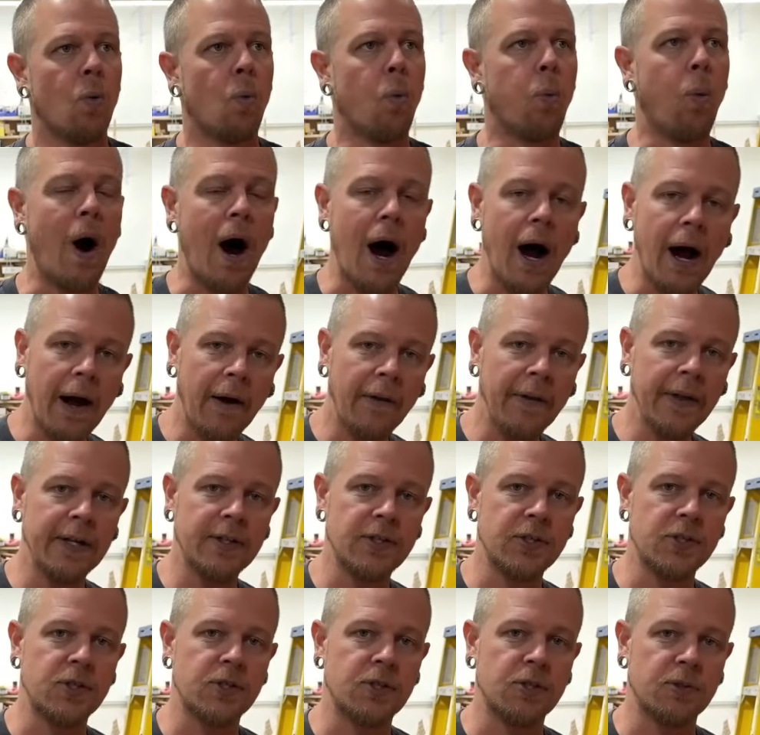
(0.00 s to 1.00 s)
While
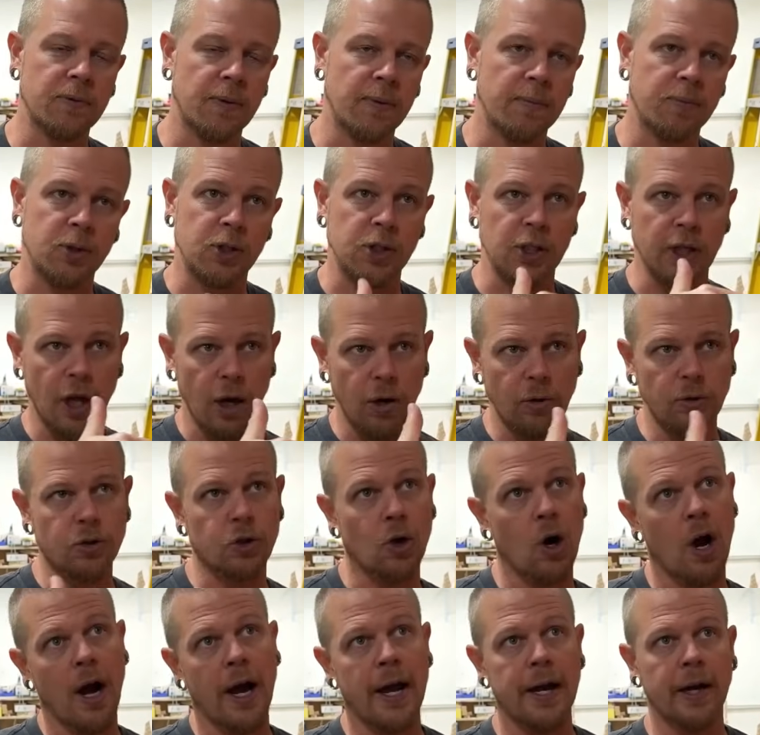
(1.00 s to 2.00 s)
it's slow
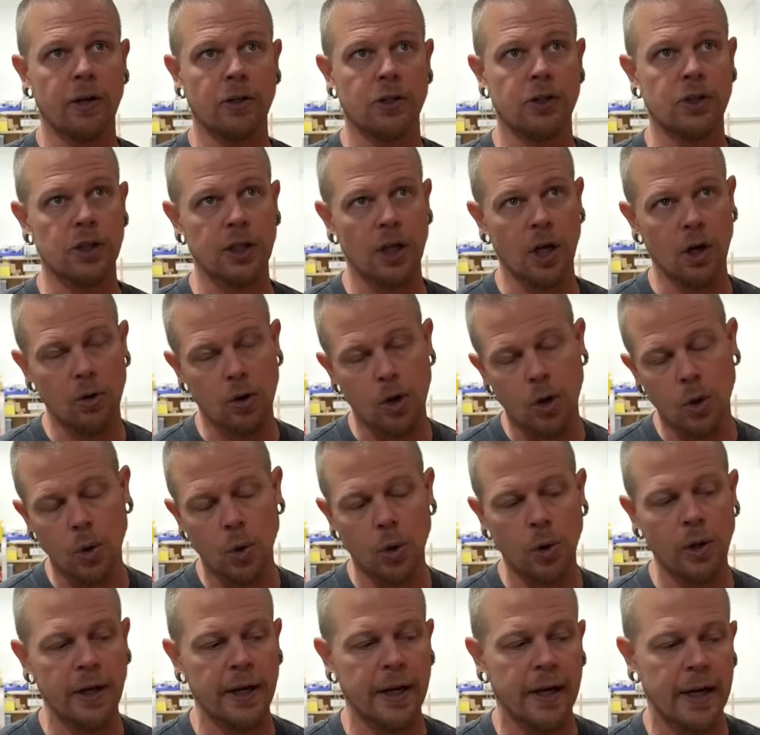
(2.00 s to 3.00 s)
drying, or slow
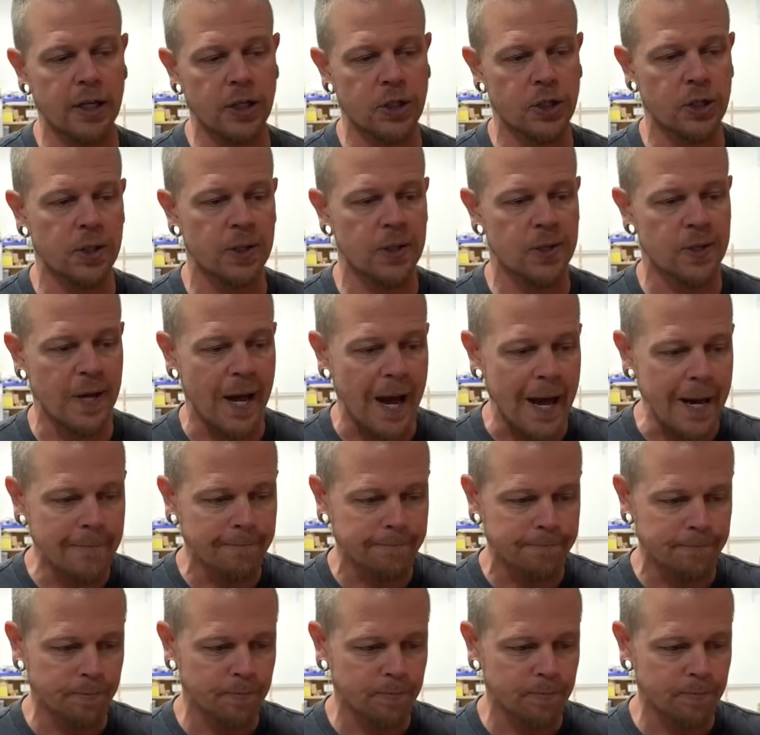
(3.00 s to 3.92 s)
cooling, I should say,